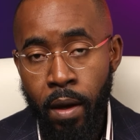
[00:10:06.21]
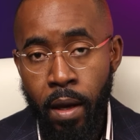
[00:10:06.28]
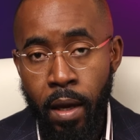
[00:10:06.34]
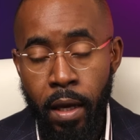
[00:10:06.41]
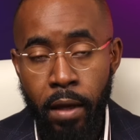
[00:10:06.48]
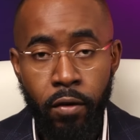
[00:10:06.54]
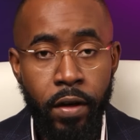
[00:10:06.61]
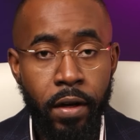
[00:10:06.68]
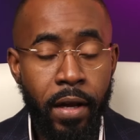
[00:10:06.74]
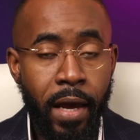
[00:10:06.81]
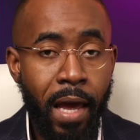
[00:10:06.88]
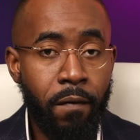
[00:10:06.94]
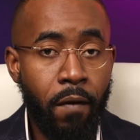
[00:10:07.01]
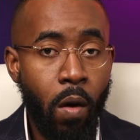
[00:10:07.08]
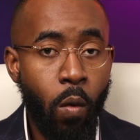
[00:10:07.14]
And you need to
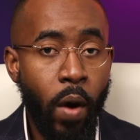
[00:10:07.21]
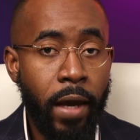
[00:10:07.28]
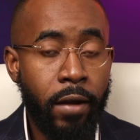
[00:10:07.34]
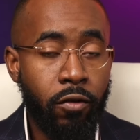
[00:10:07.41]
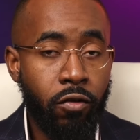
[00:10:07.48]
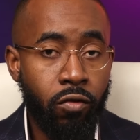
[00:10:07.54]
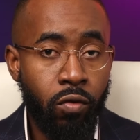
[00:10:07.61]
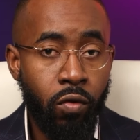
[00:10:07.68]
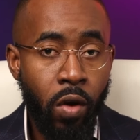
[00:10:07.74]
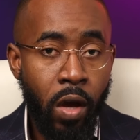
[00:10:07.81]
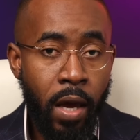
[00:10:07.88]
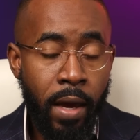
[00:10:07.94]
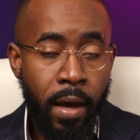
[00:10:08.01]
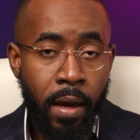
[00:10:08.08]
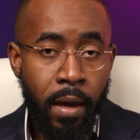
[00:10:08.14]
have a way to
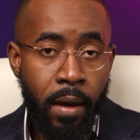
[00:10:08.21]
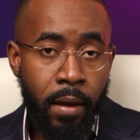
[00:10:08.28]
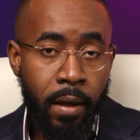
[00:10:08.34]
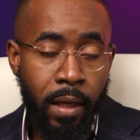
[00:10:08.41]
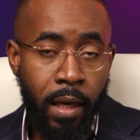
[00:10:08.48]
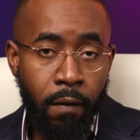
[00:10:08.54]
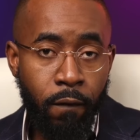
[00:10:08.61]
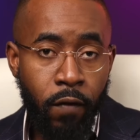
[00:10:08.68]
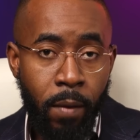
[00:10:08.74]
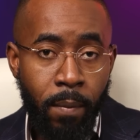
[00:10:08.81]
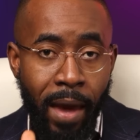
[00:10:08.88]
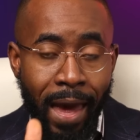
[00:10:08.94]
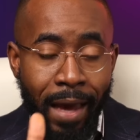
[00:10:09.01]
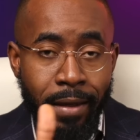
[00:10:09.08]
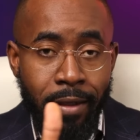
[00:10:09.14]
give them
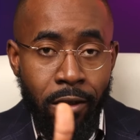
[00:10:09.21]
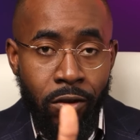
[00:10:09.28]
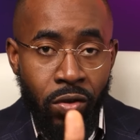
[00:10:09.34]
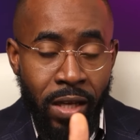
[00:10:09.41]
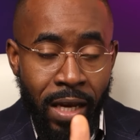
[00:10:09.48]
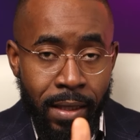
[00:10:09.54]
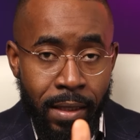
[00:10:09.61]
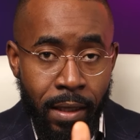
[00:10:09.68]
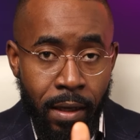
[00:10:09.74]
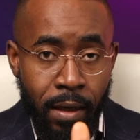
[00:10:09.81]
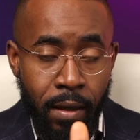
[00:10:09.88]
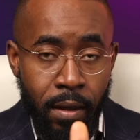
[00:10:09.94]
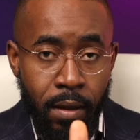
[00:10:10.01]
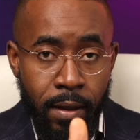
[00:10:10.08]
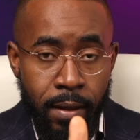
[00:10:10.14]
access to that data.
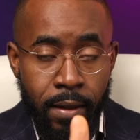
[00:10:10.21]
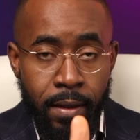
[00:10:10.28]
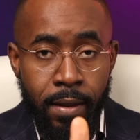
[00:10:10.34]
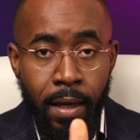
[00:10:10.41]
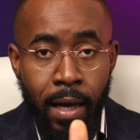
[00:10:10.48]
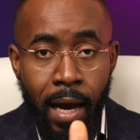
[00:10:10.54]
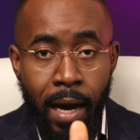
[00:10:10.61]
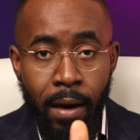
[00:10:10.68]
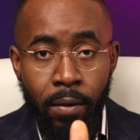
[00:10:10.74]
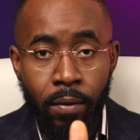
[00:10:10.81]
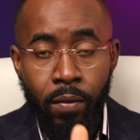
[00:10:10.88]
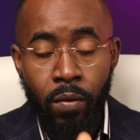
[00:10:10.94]
This is the how.